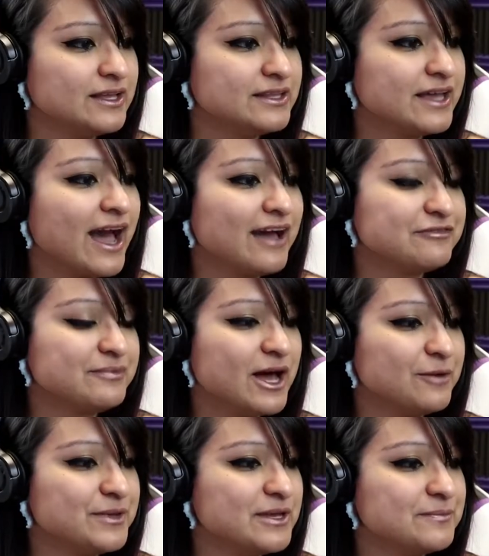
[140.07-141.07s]
The
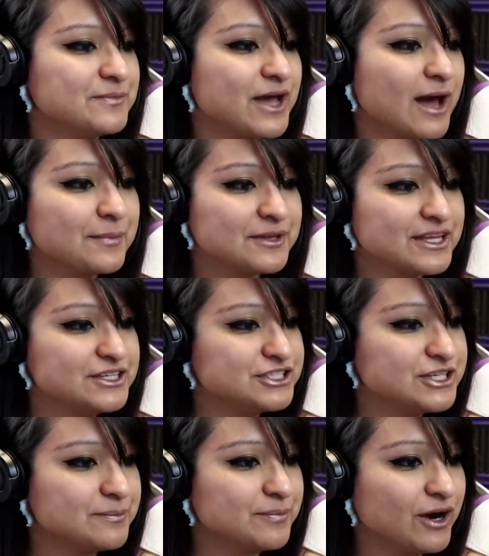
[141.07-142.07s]
Aphmau meme
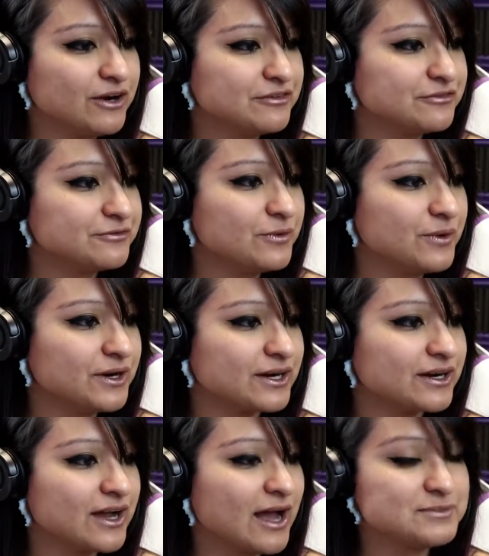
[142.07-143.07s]
compilation part 4.
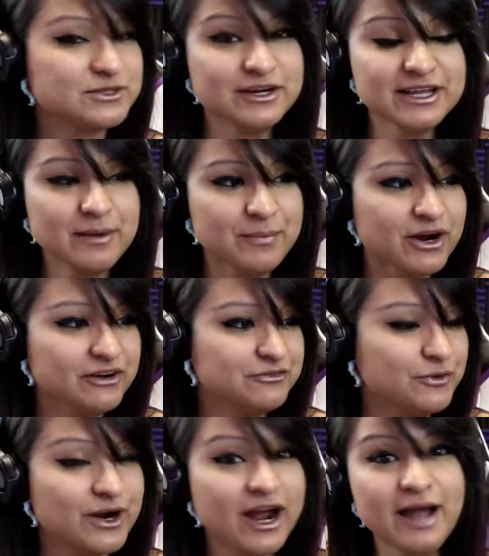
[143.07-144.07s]
I'm starting at part
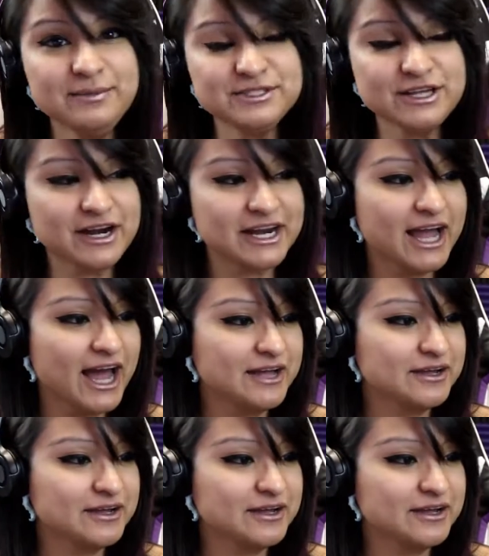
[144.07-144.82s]
4. I'm sorry.